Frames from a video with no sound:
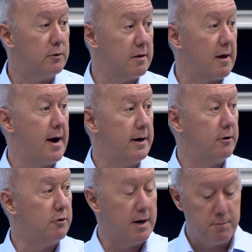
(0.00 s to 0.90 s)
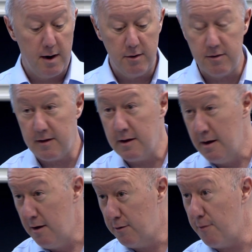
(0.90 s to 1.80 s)
decide on trade policy.
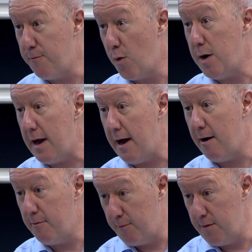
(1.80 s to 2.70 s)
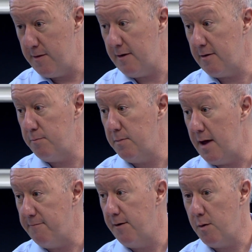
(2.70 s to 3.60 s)
So for now, for this
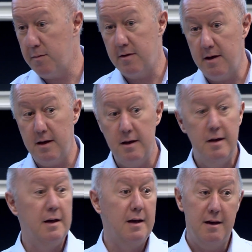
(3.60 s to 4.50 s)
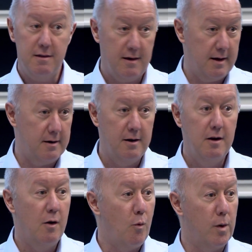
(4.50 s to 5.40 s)
FOMC, he said,
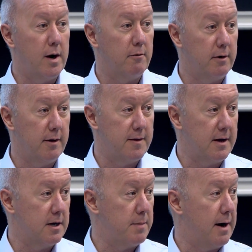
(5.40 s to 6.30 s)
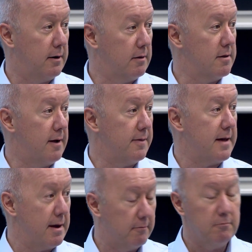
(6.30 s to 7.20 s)
we're not really thinking about it. It's not
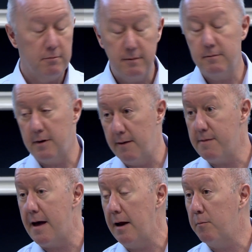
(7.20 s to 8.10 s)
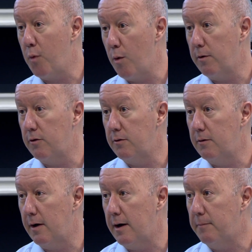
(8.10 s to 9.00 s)
that, not that important
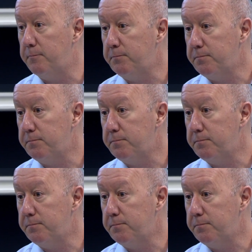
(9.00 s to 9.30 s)
um,